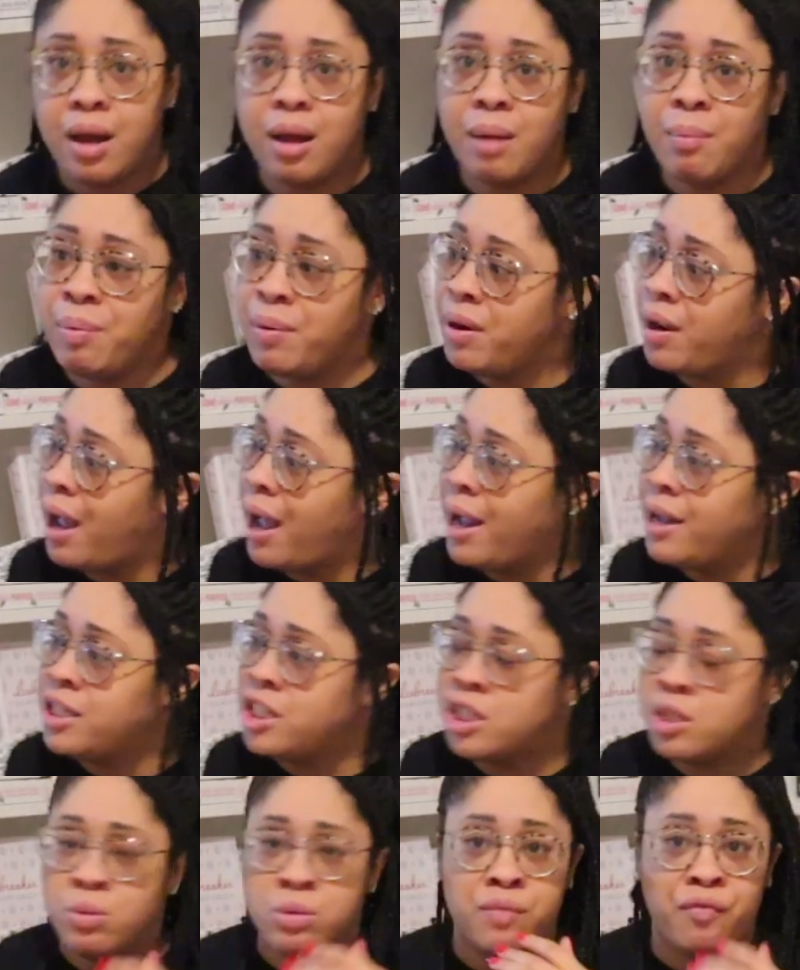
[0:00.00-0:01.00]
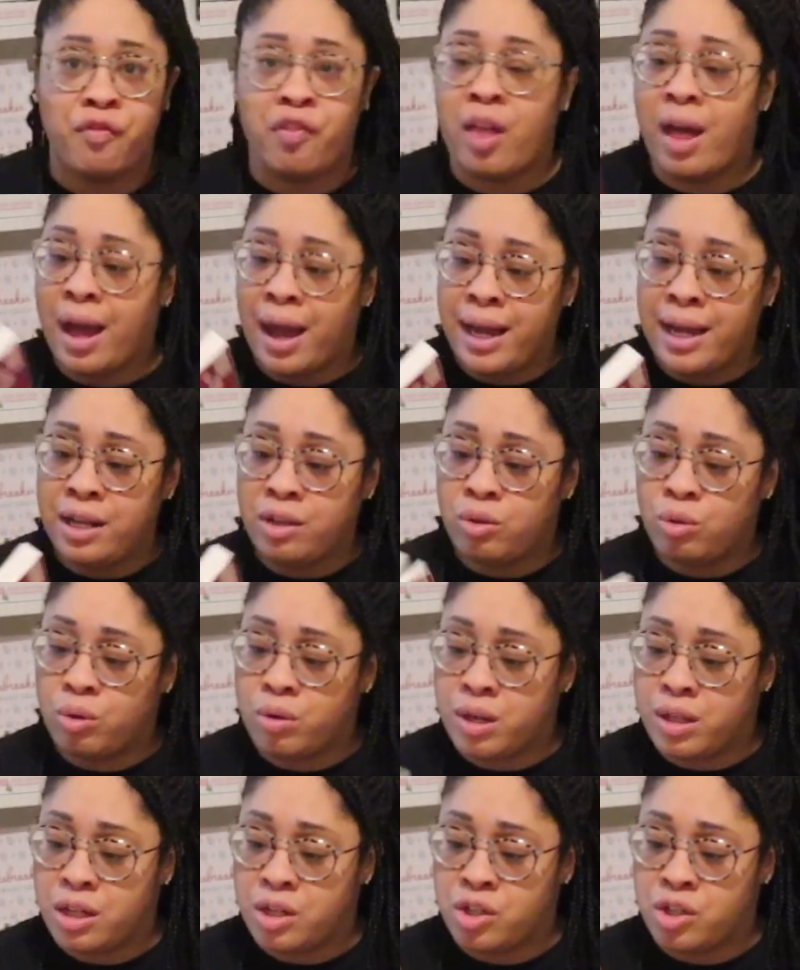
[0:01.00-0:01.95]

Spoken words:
but I just was flying through it.